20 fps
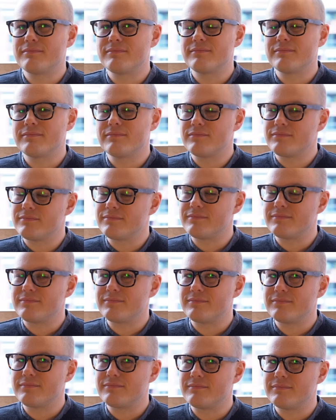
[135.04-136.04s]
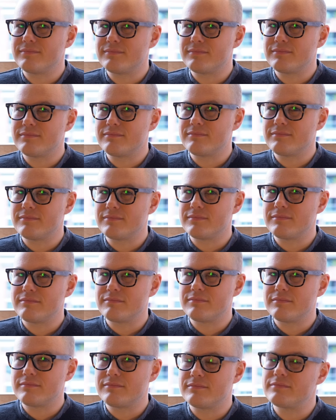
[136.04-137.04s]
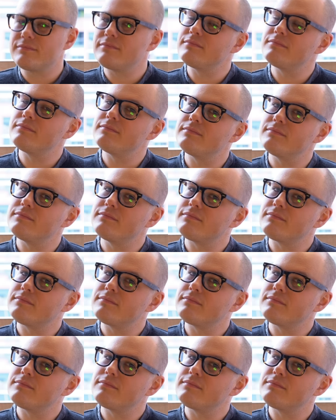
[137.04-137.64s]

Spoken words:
(silent)